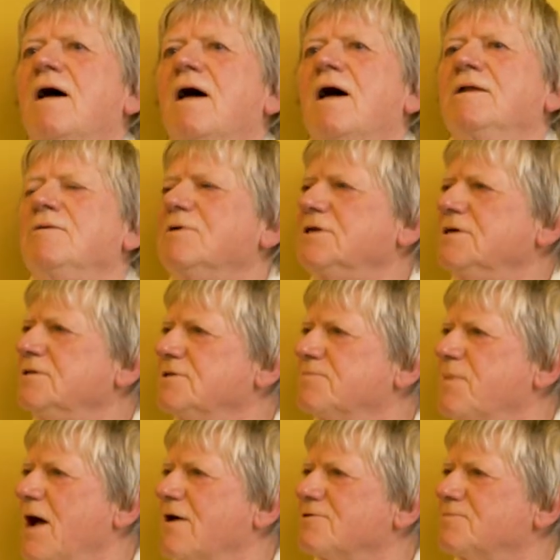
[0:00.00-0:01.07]
anyone heard the
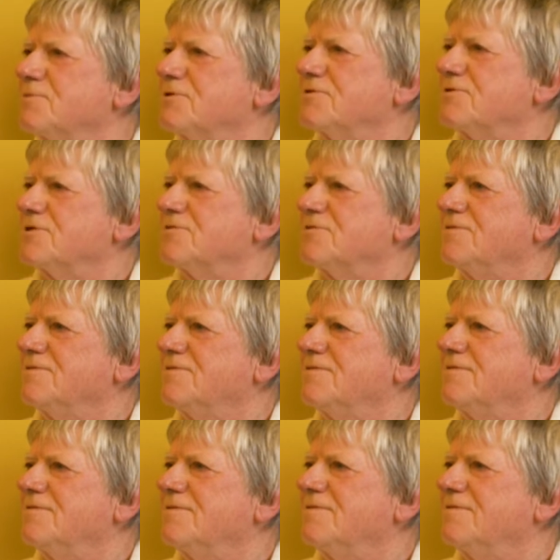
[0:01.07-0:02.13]
parable of the
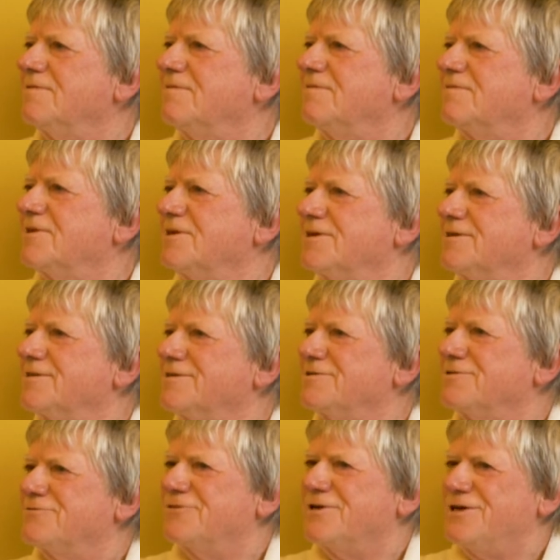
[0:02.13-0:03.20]
turtle and
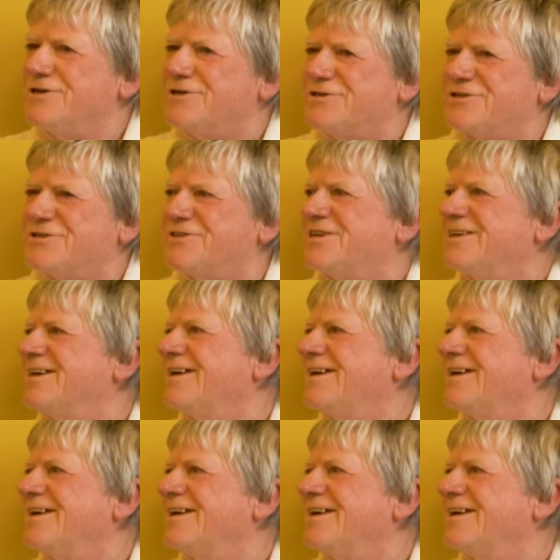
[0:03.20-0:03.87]
the fish?